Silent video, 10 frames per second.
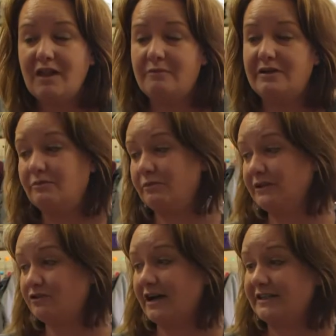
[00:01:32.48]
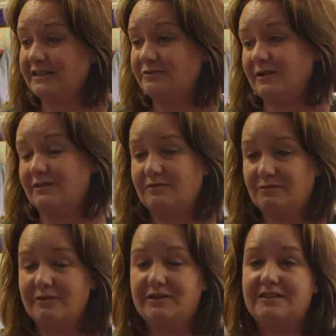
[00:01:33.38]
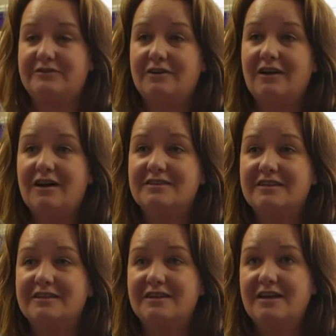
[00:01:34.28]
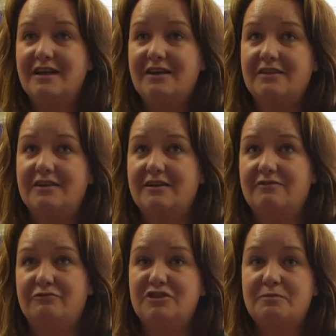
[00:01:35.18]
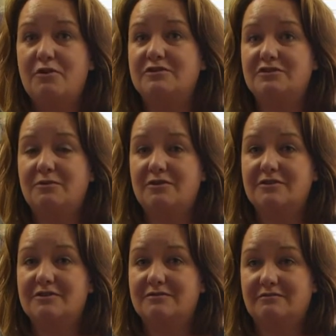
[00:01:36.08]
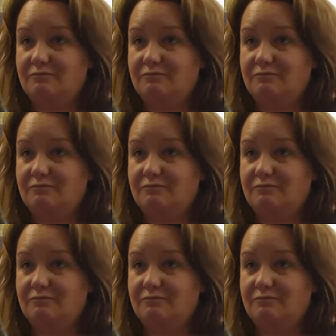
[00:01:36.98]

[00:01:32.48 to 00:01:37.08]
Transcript: and we tried it with the different classes, the response was